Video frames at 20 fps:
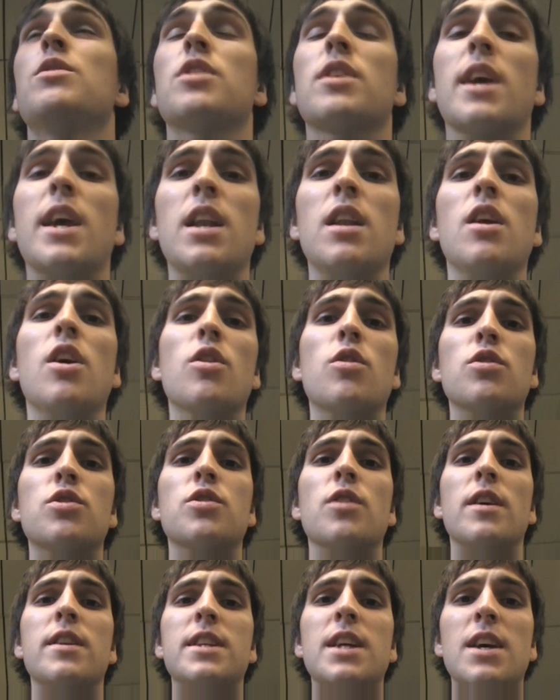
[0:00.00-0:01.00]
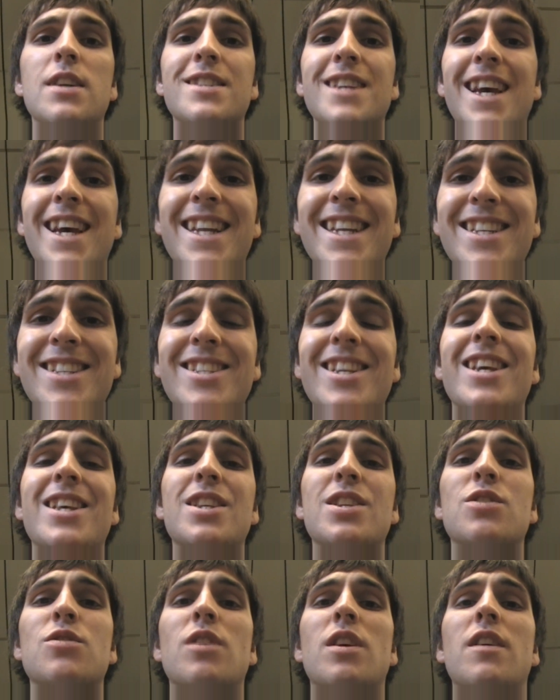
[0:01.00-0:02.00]
took a local train down to
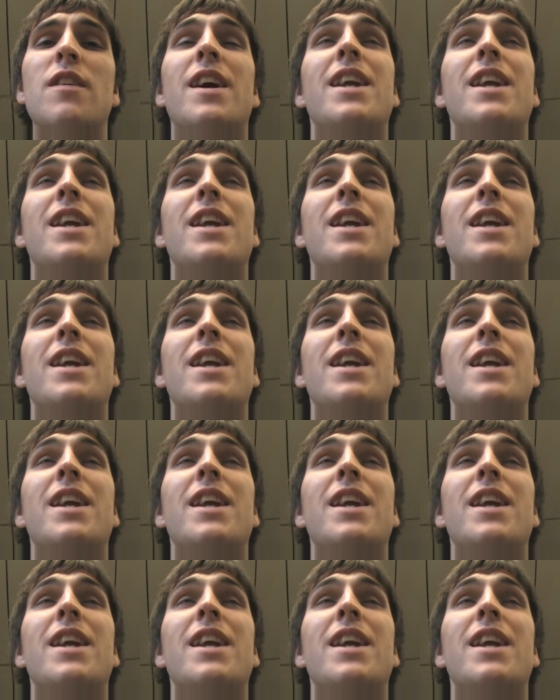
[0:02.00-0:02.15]
86th Street.